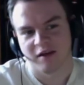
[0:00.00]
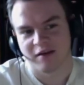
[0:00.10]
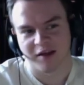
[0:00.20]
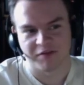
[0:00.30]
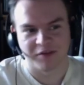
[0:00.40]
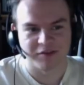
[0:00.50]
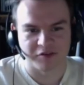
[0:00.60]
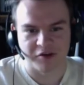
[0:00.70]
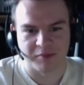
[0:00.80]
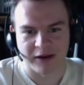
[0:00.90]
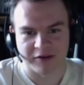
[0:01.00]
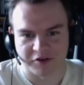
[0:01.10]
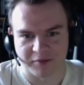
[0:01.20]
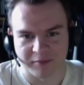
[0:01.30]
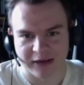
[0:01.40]
if there's a new manager
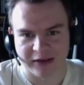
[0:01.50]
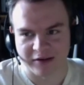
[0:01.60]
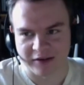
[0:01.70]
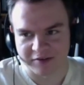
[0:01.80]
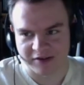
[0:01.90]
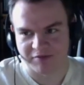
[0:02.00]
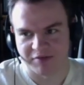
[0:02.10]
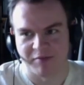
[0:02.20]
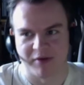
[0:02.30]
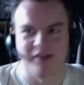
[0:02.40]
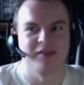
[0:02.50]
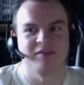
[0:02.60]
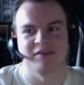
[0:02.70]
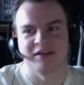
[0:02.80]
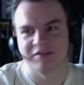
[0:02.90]
coming in, at least
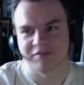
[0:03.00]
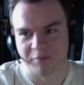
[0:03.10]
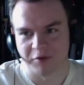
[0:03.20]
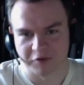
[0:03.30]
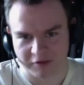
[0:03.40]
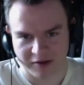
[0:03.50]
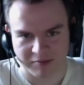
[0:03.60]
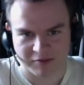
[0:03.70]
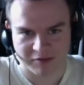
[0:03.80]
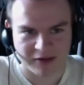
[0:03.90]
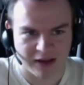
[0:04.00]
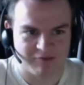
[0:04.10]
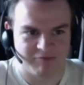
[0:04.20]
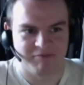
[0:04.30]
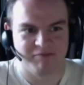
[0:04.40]
it gives him more time to get
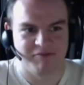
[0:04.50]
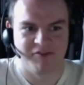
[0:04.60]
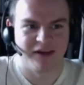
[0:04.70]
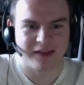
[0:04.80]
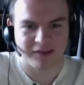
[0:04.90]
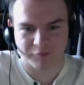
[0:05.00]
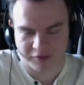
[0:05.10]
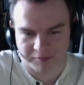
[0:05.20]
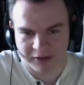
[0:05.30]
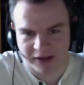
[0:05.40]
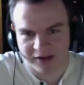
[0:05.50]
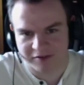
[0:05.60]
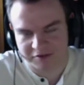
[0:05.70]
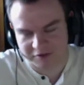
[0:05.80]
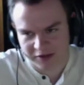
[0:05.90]
to gel in with the
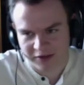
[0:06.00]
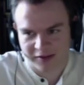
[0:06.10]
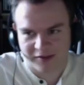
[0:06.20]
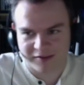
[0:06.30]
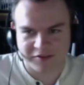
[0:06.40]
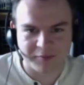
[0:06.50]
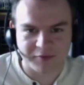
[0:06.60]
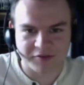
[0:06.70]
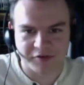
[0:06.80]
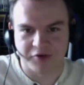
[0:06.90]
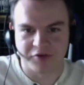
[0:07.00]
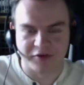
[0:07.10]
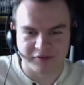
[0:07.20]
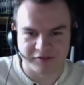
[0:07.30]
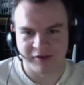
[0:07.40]
players. Because Thomas Tuchel
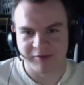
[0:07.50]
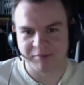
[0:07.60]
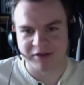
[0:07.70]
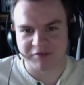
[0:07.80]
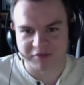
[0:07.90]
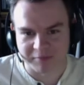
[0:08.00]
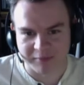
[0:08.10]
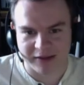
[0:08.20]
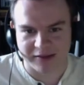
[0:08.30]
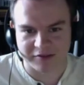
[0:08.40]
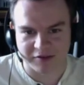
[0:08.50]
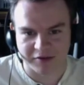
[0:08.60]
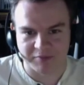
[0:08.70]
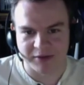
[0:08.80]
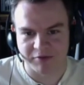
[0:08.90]
is, I believe, the man that's going
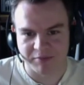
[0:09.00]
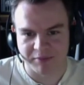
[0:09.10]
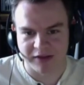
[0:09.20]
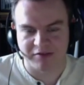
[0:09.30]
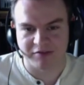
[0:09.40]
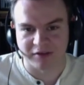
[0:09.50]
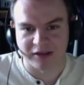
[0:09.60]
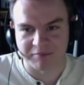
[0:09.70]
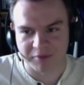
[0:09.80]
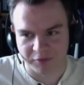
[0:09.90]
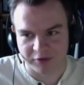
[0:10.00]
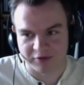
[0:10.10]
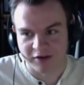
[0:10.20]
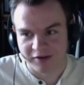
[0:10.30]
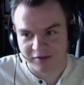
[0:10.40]
to be replacing Lampard,
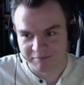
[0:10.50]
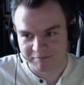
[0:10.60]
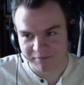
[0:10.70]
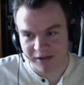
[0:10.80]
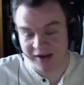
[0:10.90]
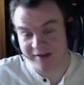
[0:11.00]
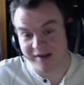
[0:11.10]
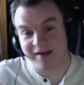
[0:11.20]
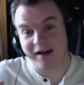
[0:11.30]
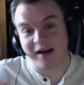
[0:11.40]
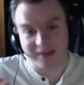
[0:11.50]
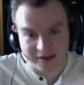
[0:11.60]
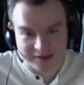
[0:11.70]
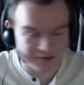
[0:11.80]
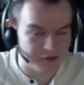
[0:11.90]
which I
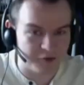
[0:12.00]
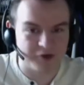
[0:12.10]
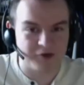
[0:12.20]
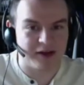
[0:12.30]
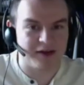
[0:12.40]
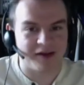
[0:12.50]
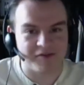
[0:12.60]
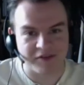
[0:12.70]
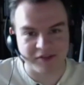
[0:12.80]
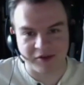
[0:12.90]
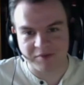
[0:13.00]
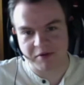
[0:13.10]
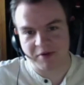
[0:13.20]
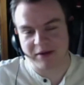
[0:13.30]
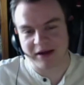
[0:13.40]
like Tuchel. I think the only
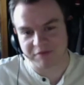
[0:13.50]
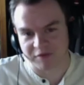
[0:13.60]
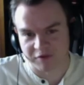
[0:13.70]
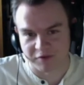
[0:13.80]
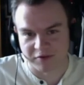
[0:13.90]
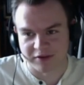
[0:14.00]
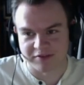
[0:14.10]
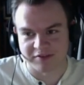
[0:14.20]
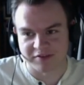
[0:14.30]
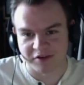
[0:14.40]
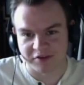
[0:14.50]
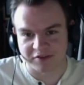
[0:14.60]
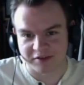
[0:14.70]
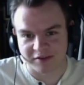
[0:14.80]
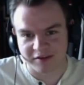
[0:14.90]
problem I have with Tuchel is he's toxic.